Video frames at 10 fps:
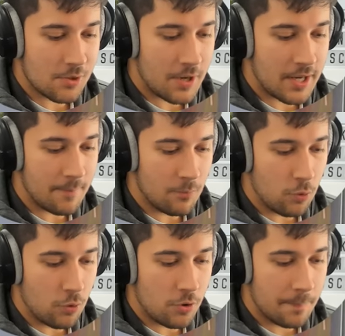quite
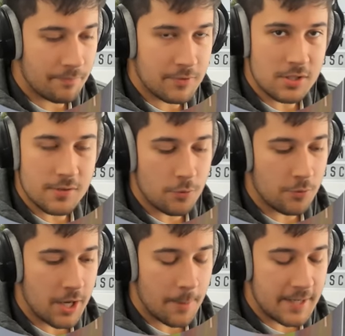warm because of all
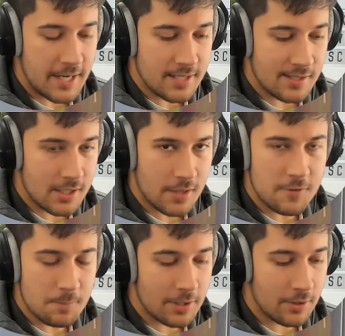the updates and stuff.
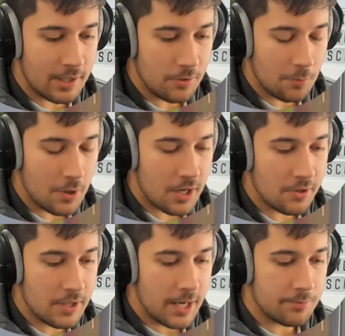It's been on a little
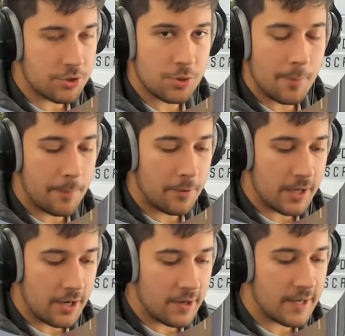while, and I'm sure when we put
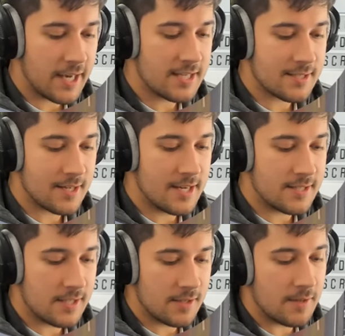it in our case
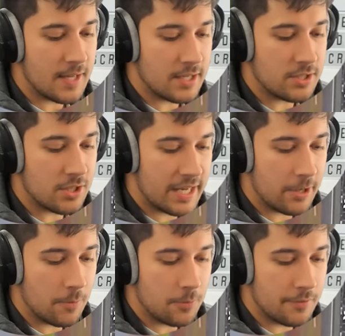later, then that should
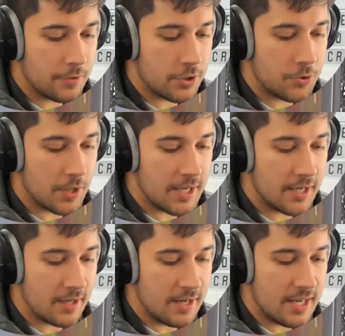help with
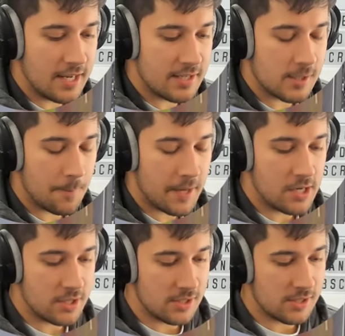cooling and heat
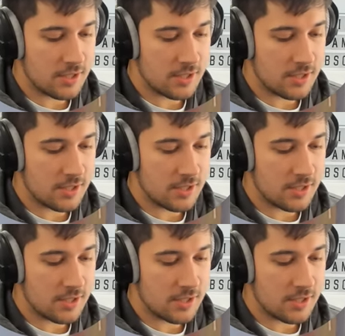dissipation and